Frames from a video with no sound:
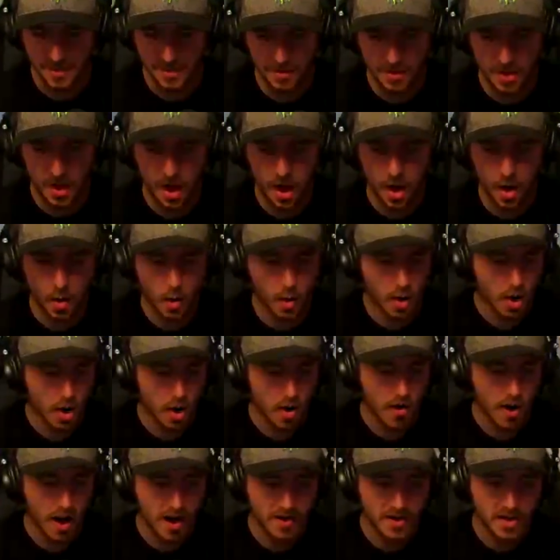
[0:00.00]
No!
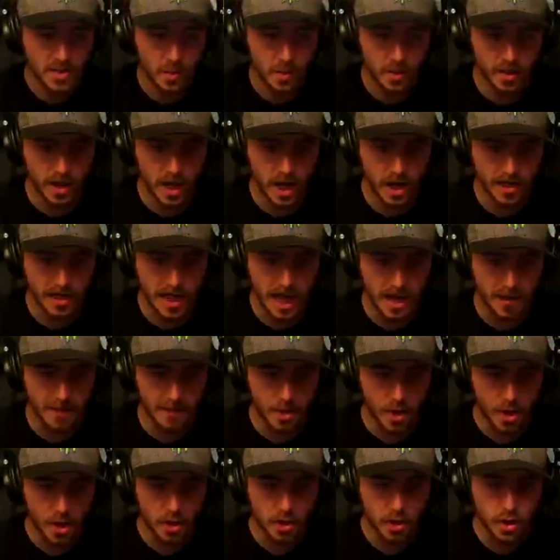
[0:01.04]
I swear to God, game.
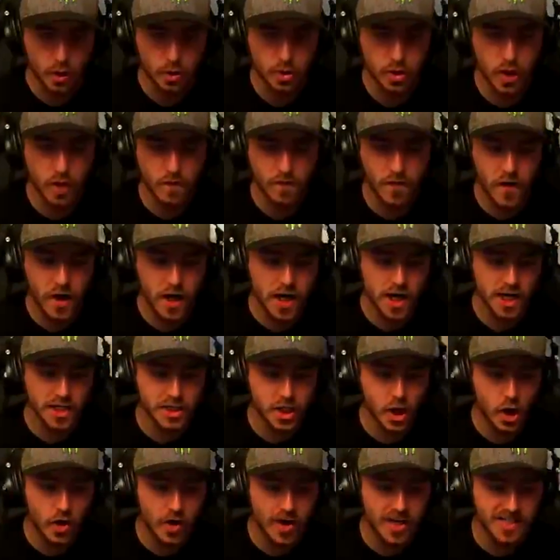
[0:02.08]
Don't you fucking
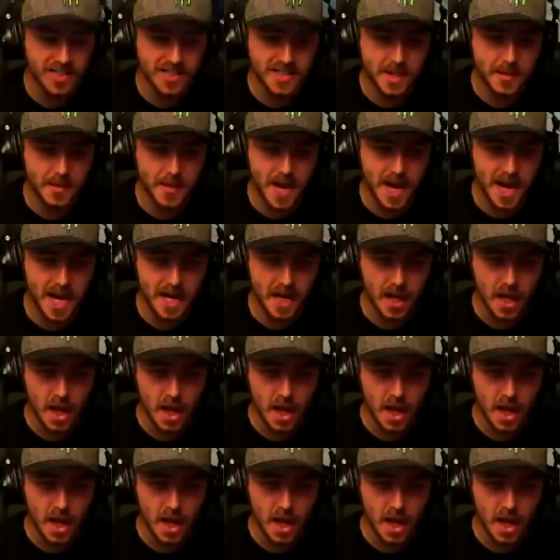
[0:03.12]
do this to me!